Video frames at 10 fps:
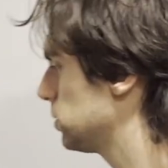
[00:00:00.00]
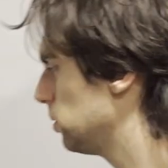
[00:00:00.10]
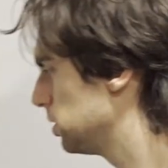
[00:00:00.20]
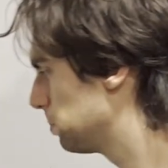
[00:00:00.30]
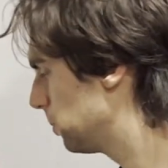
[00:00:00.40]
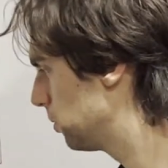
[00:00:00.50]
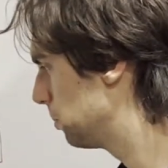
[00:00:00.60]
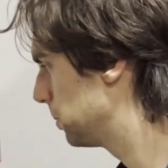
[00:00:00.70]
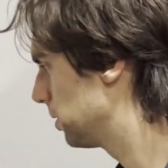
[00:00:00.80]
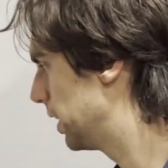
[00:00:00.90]
call this
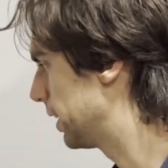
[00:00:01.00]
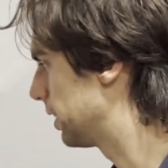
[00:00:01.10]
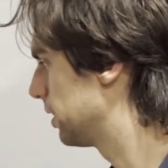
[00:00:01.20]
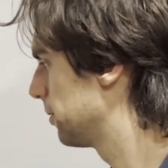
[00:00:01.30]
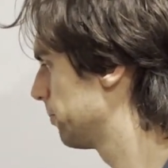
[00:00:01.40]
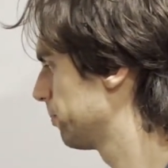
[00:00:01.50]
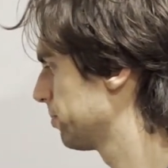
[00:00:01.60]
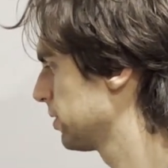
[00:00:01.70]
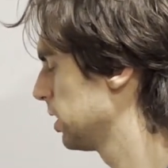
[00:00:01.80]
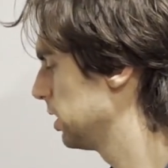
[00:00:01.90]
polynomial like
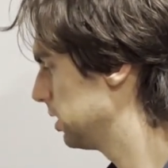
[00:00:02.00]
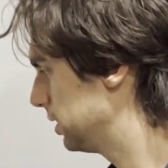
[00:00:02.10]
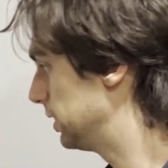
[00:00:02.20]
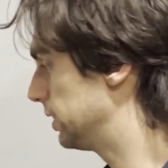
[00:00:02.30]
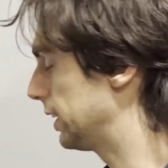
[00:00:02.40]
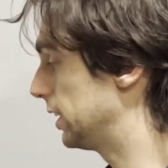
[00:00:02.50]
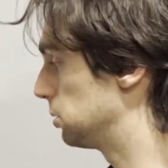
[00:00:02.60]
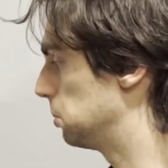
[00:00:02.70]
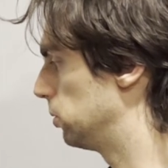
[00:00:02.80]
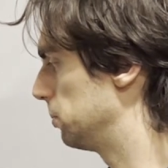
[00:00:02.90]

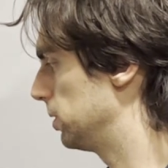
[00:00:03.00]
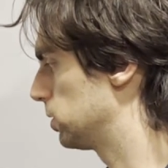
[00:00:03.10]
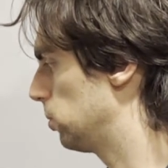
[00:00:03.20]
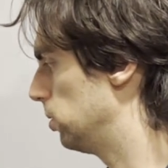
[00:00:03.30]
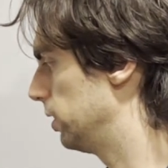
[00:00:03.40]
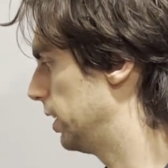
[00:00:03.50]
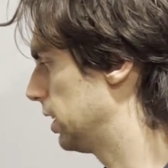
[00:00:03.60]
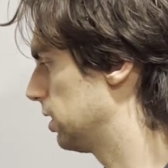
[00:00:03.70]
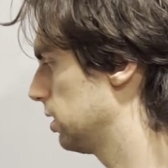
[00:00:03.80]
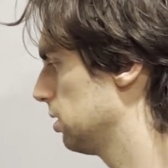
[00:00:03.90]
this polynomial, let's call it
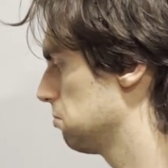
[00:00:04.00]
like